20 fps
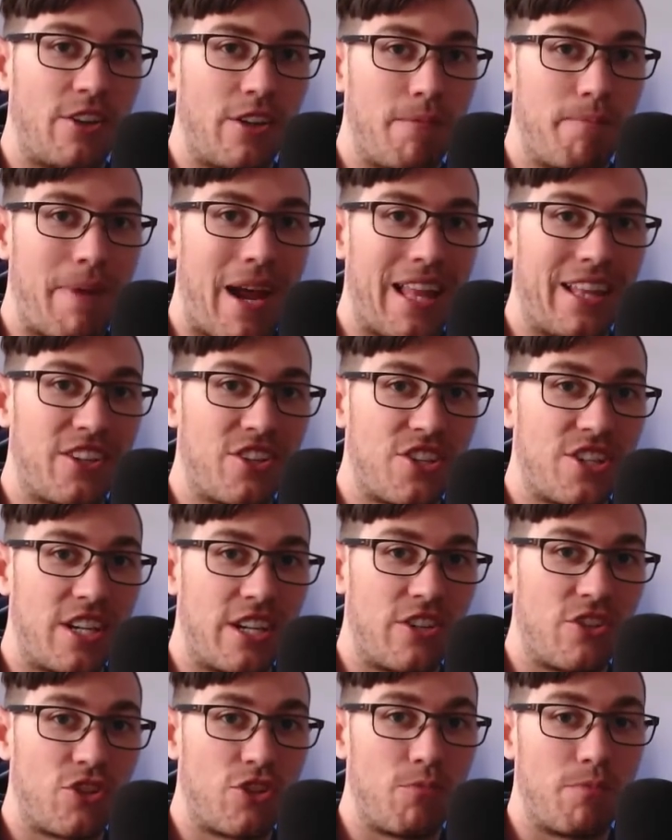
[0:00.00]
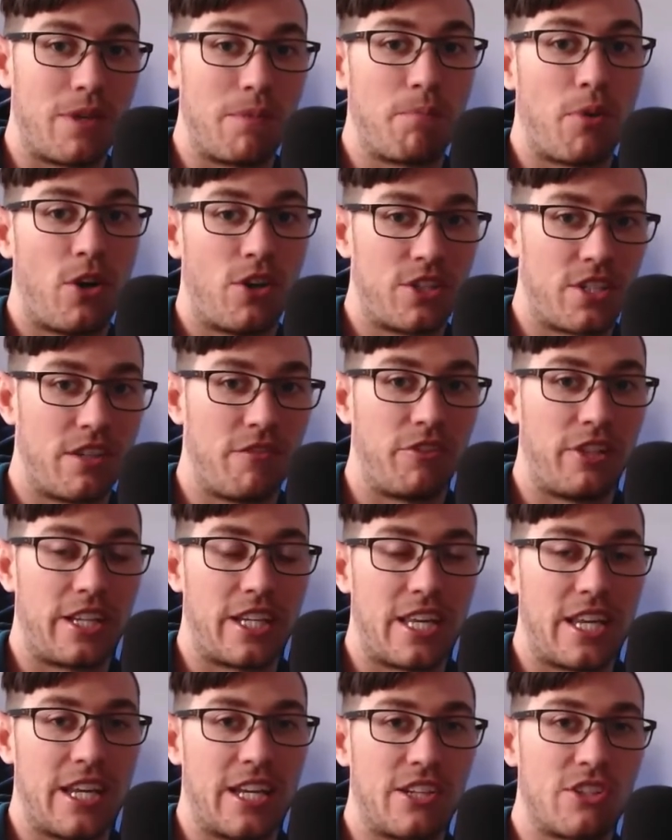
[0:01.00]
on the balance sheet should be positively
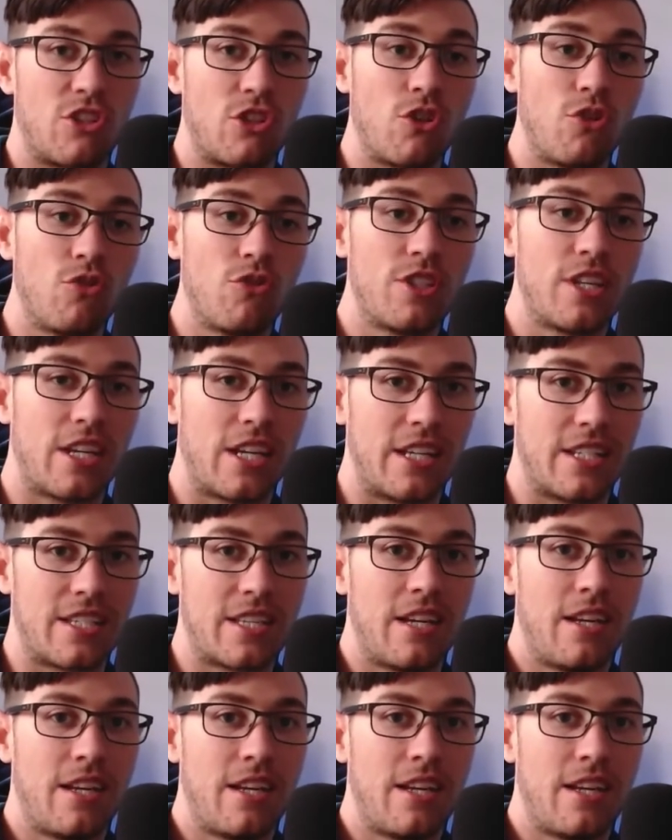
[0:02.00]
geared. It's using its